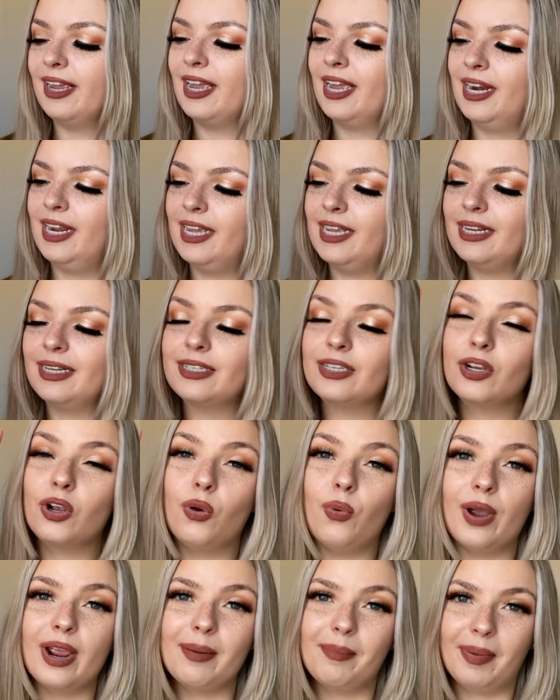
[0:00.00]
It is
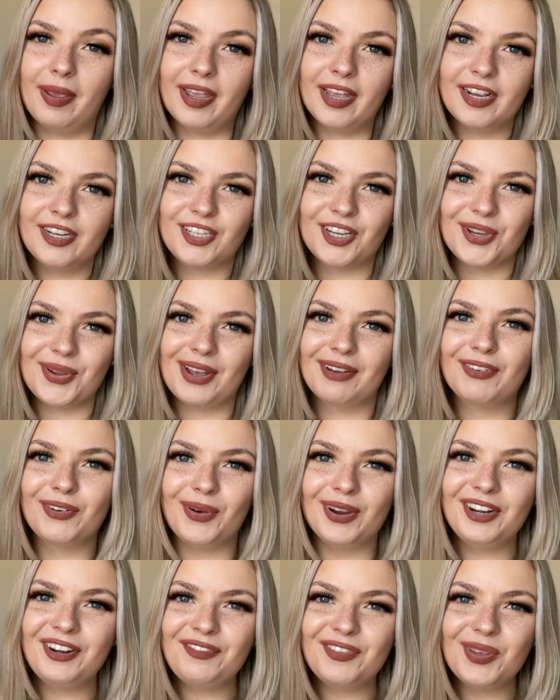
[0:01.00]
quite big, so you have
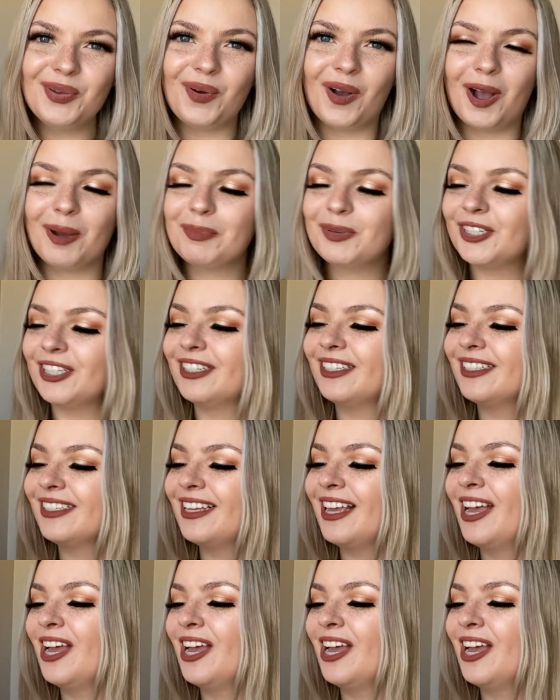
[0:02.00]
quite a few options,